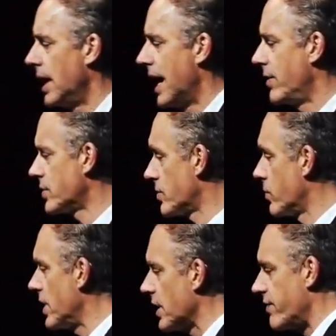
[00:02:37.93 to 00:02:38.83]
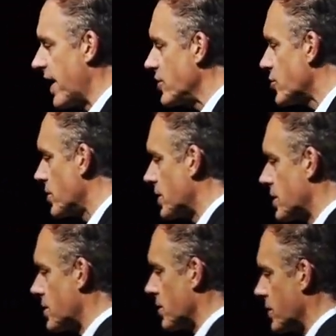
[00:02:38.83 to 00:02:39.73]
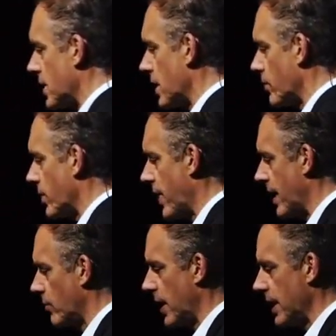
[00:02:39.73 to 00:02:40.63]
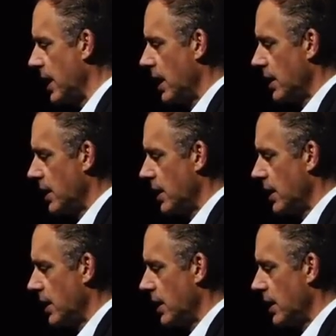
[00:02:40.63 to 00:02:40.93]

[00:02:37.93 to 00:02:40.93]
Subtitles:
And there's a real adventure that's associated with that, right?